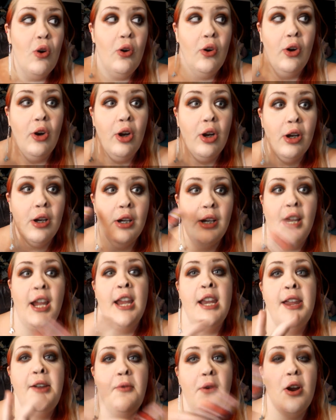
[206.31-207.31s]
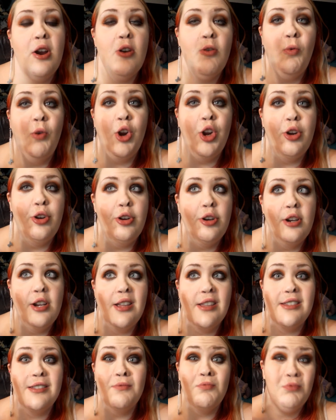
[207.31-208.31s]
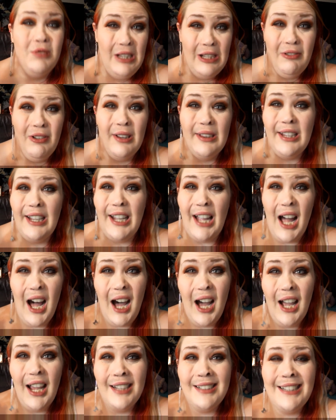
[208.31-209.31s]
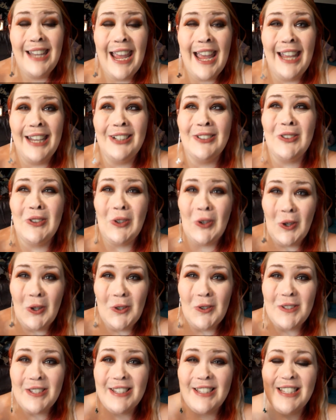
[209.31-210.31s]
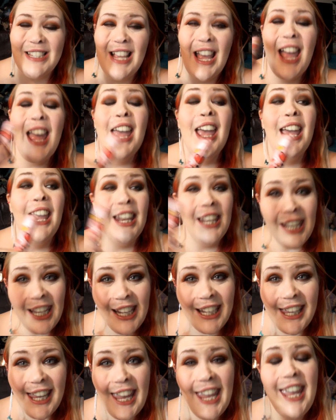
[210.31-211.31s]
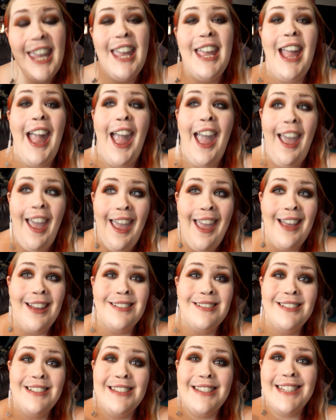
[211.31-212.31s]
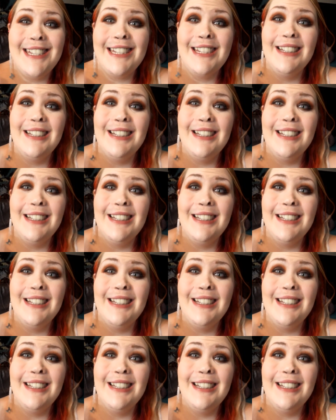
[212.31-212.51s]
or anywhere where it's really really hot and gross and icky, and